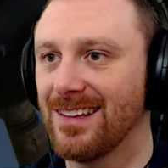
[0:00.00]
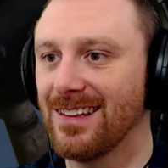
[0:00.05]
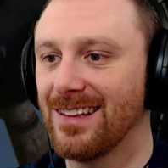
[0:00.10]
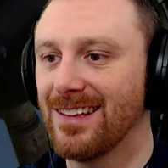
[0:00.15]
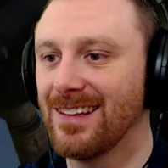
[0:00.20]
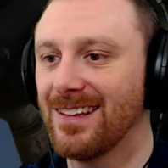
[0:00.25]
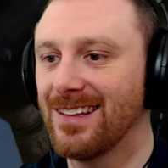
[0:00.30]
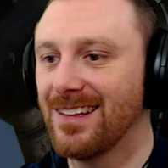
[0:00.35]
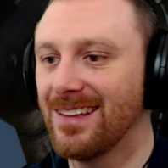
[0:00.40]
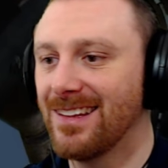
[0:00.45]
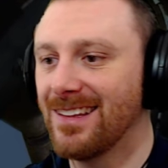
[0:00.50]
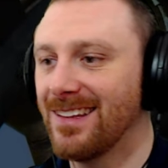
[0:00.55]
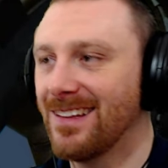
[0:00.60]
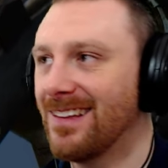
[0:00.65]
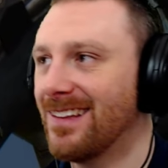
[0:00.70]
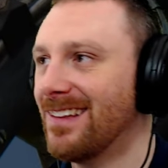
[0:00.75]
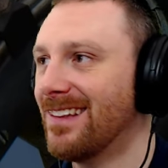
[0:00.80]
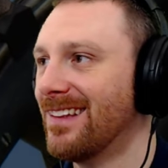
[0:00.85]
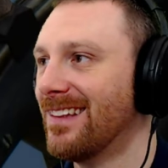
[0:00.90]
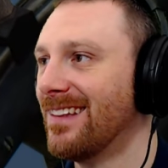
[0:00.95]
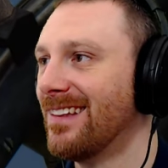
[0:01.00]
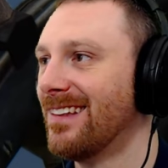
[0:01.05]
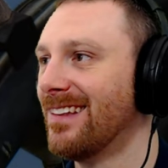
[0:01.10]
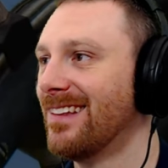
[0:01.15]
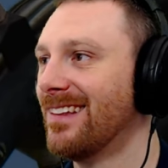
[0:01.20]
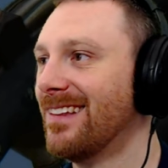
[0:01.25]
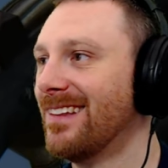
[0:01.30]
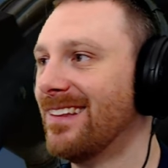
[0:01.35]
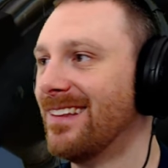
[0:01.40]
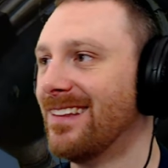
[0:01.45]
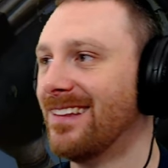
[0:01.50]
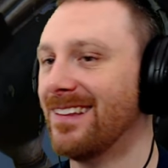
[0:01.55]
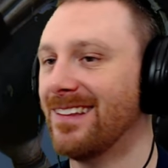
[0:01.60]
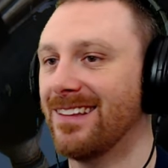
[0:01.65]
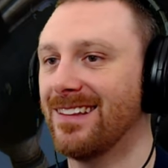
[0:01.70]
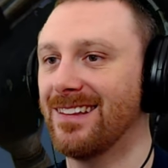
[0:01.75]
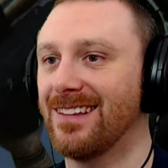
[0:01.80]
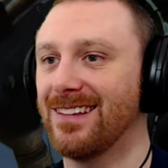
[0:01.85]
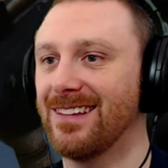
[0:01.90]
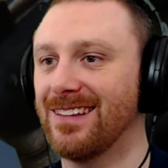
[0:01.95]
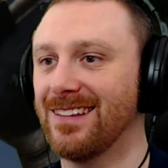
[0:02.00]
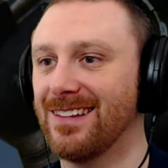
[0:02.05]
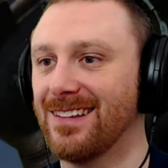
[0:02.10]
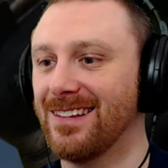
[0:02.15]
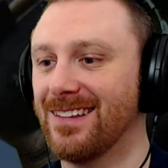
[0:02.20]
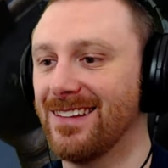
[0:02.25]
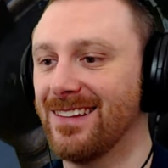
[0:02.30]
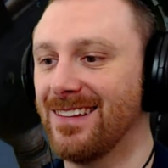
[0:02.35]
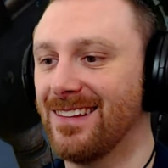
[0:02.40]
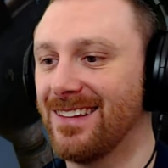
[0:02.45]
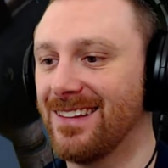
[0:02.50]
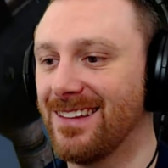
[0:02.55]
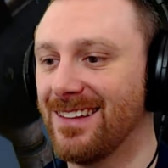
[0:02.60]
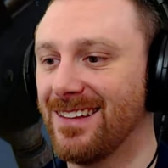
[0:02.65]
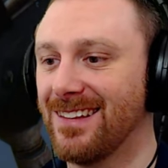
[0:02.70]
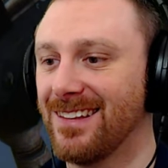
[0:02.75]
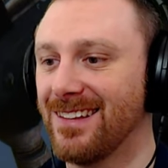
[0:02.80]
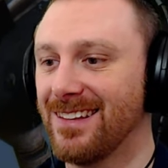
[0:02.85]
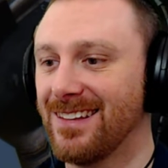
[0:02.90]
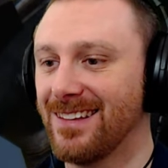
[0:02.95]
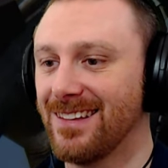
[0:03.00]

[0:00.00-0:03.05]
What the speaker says: (silent)